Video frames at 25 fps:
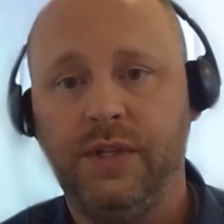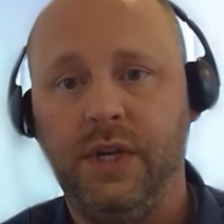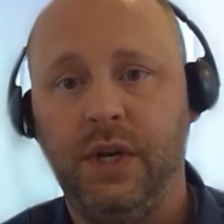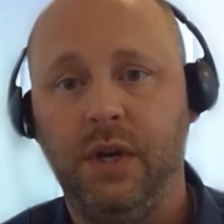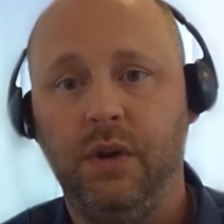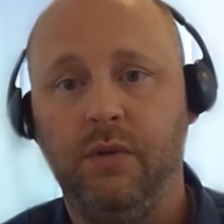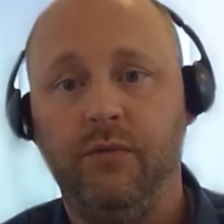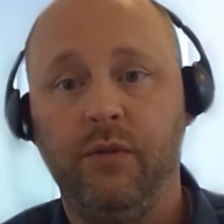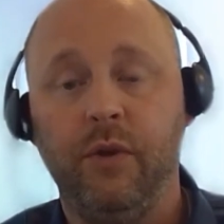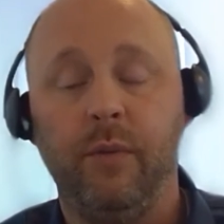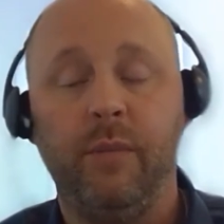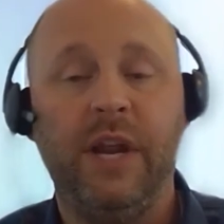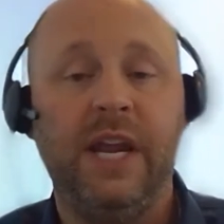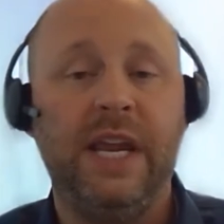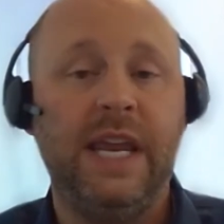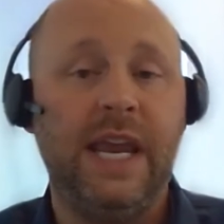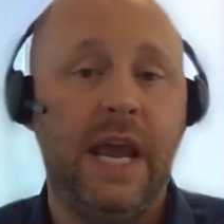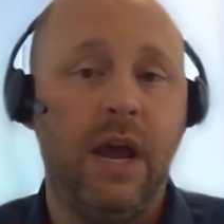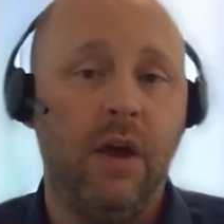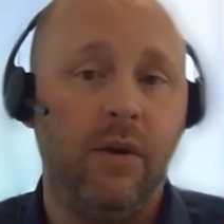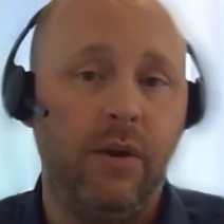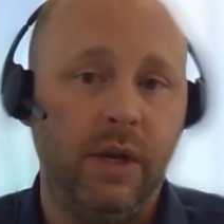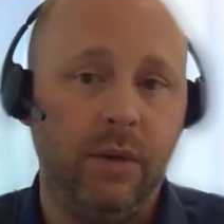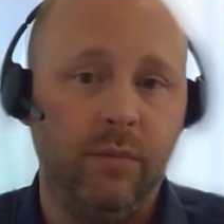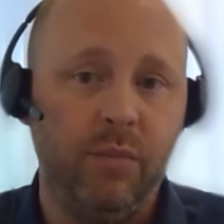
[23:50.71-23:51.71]
you know, from an
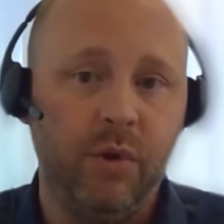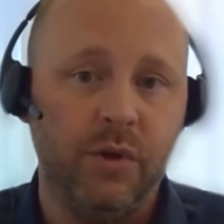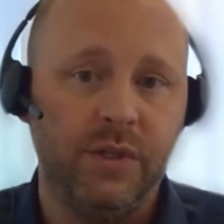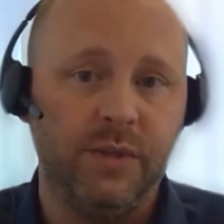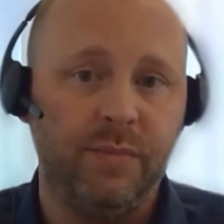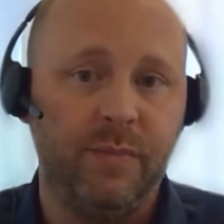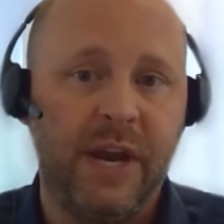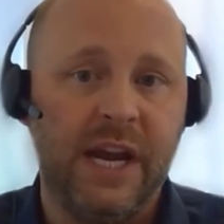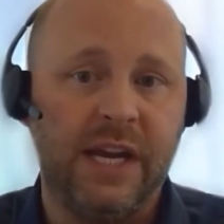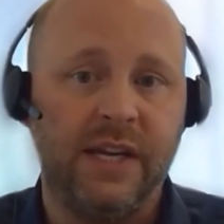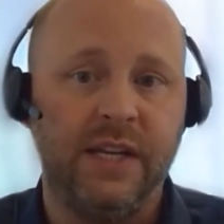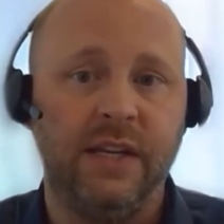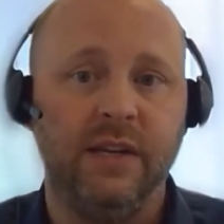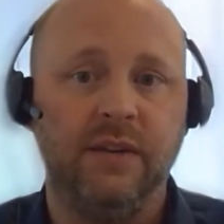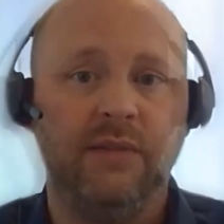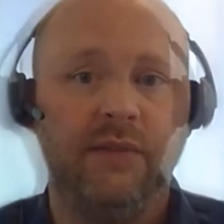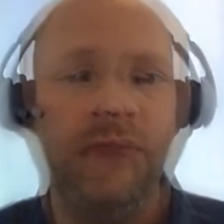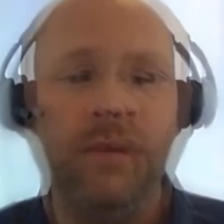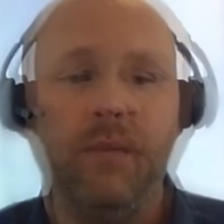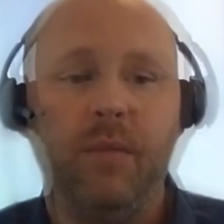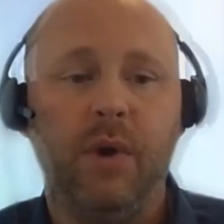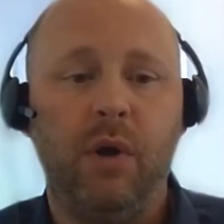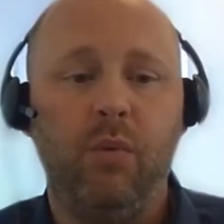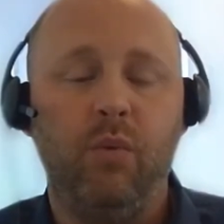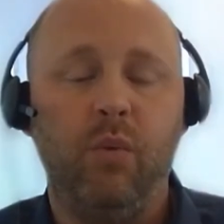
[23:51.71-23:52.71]
accounting perspective,
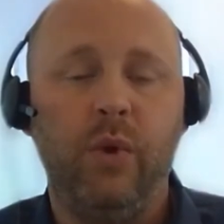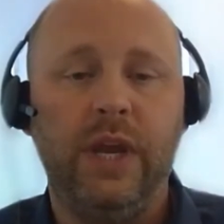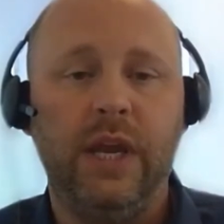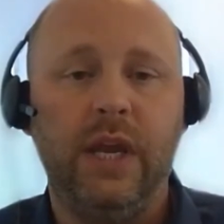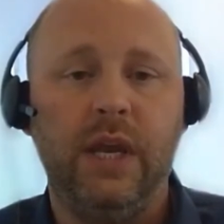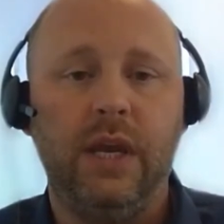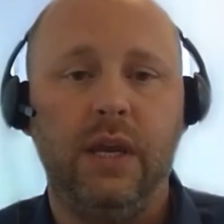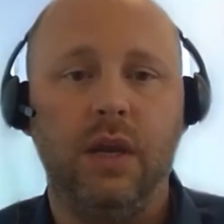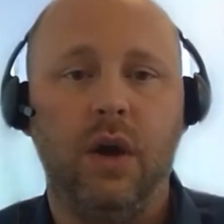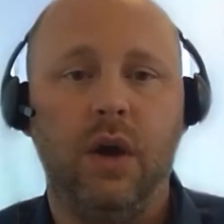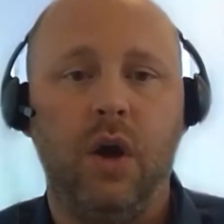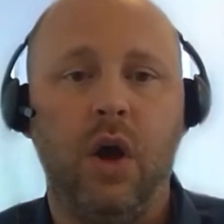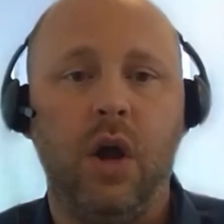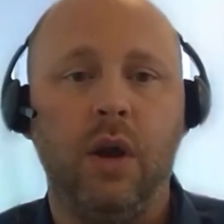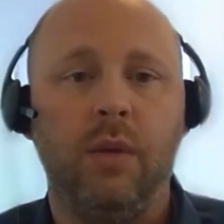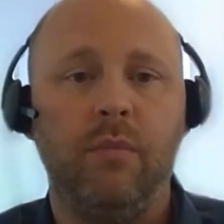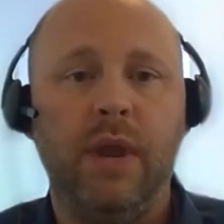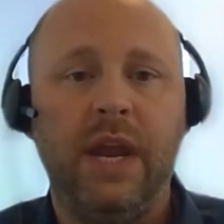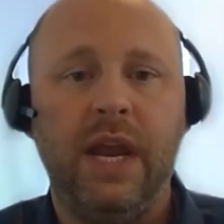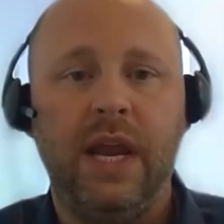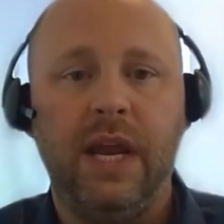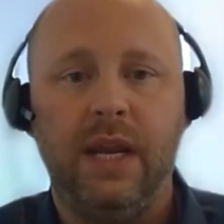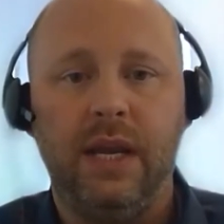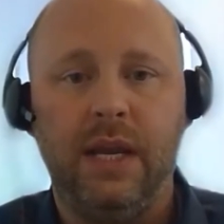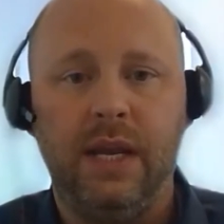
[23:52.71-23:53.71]
but we
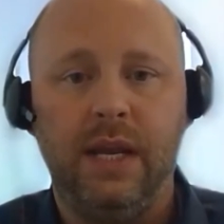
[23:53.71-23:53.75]
automate